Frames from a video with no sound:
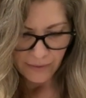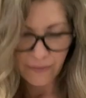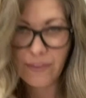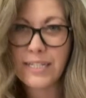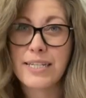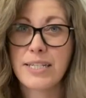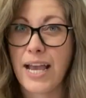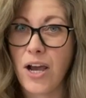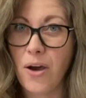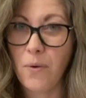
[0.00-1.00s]
this is
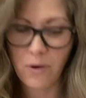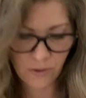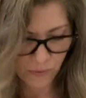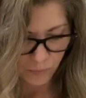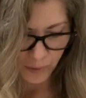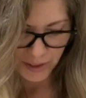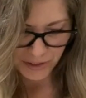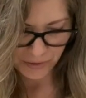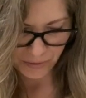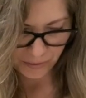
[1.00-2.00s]
how we
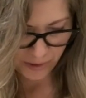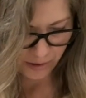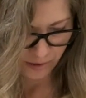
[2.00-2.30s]
do